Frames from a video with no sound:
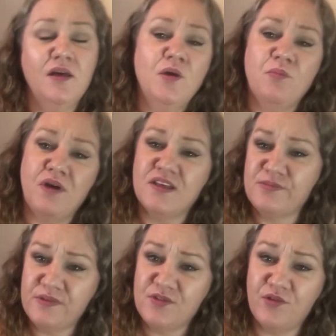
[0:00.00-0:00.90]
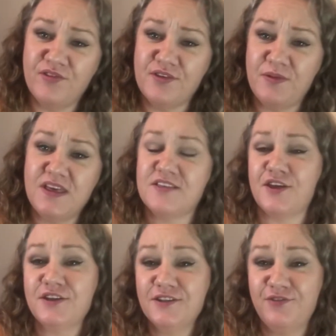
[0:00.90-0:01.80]
My husband's off this week, so I
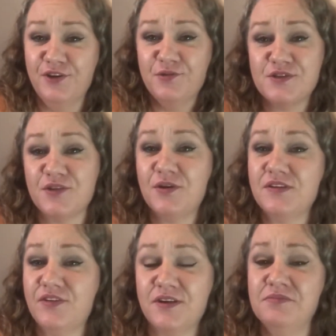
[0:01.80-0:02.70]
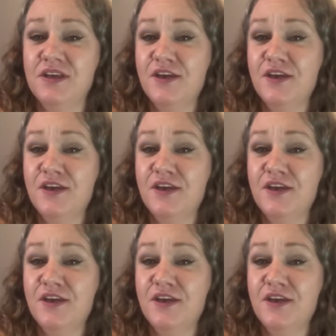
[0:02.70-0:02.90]
really feel sorry for him